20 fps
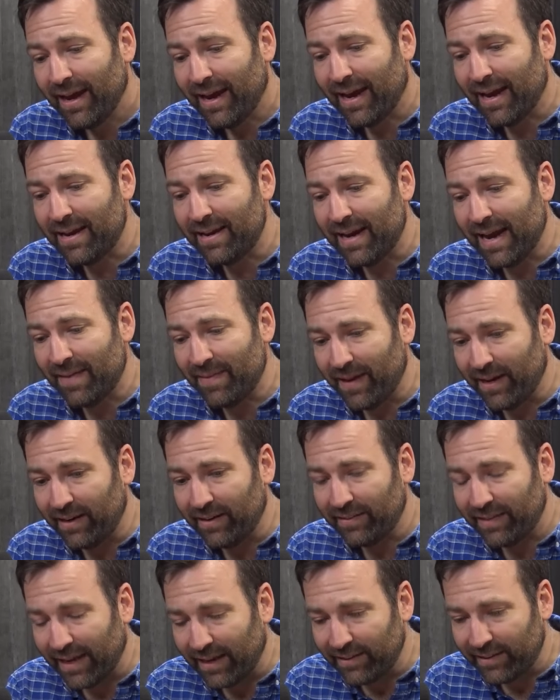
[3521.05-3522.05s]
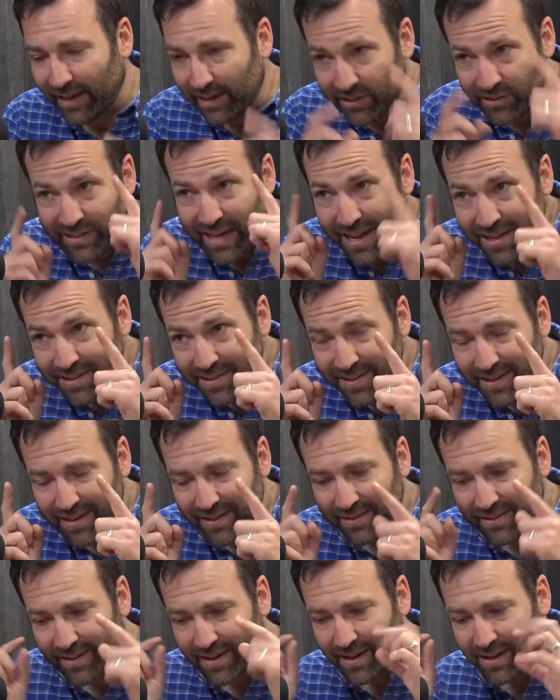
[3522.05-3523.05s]
and and they they they sensed
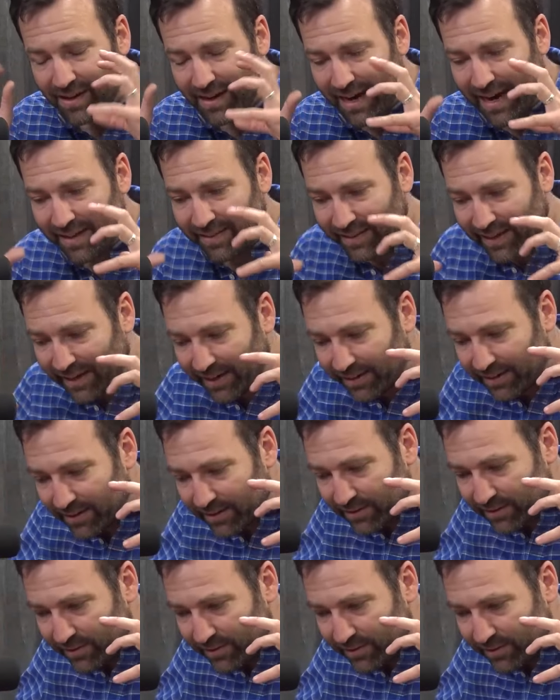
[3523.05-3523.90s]
this and they